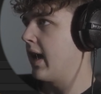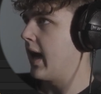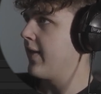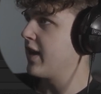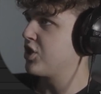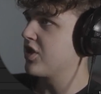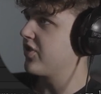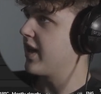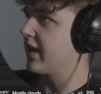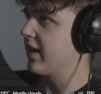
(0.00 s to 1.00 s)
And that's
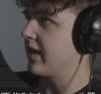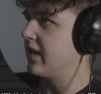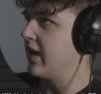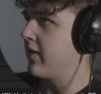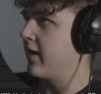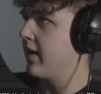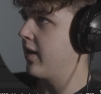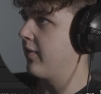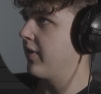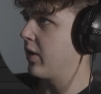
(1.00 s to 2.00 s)
just like a key area
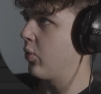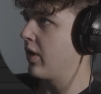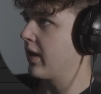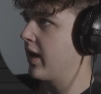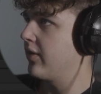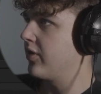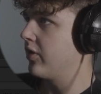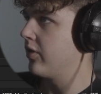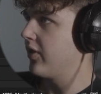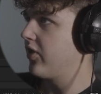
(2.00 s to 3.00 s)
of like where to cut
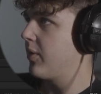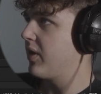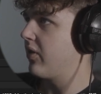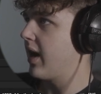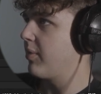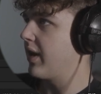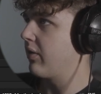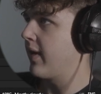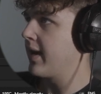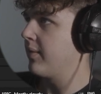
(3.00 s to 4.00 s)
to. But let's say we grab like
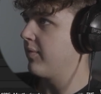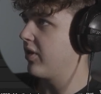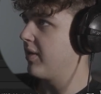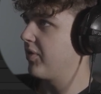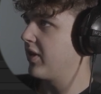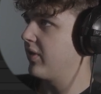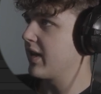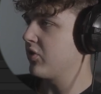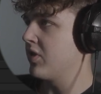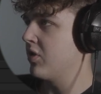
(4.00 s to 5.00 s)
random clips. I don't
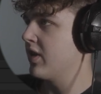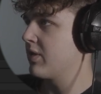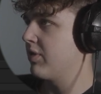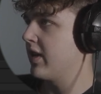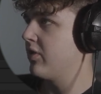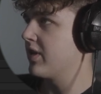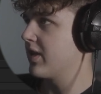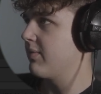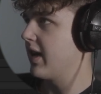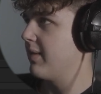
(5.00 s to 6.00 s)
actually do this, but I do it
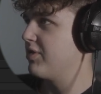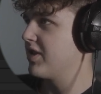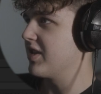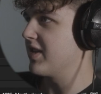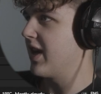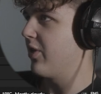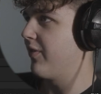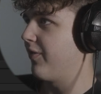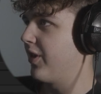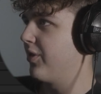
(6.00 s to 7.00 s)
sometimes just to see how
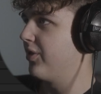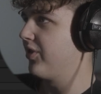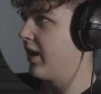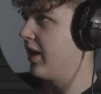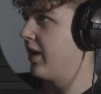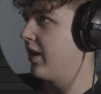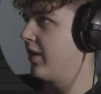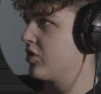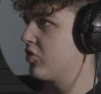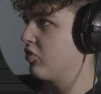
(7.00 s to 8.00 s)
it flows.
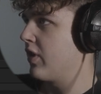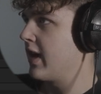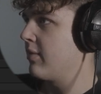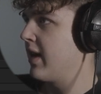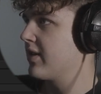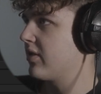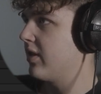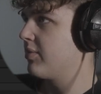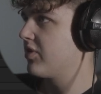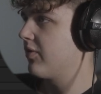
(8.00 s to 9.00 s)
Just random ass
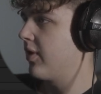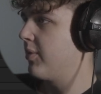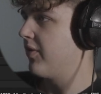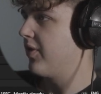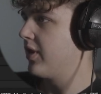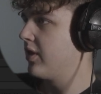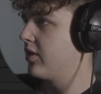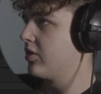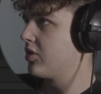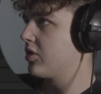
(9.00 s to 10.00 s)
clips from the
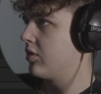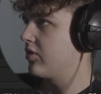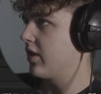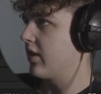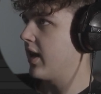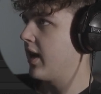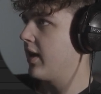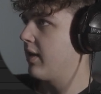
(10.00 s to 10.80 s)
footage, just like that.